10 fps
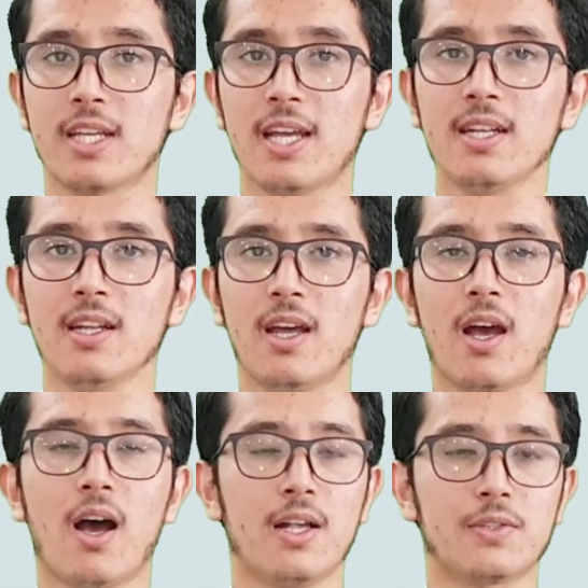in
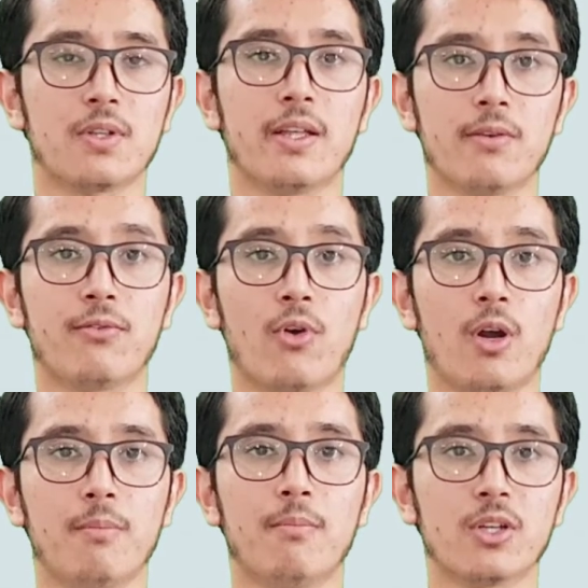isolated form.
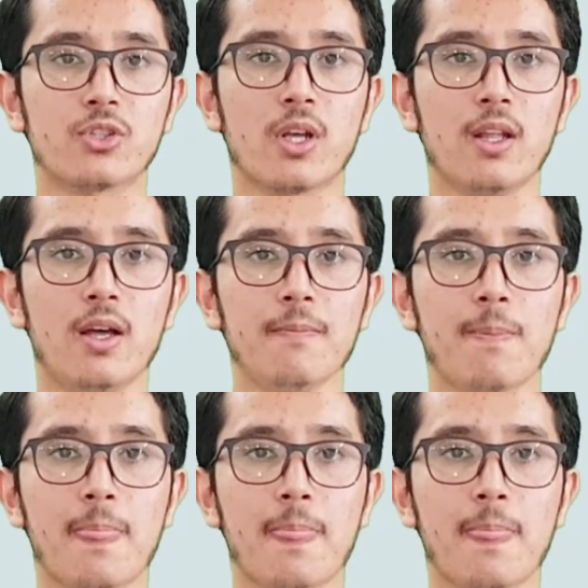MashaAllah.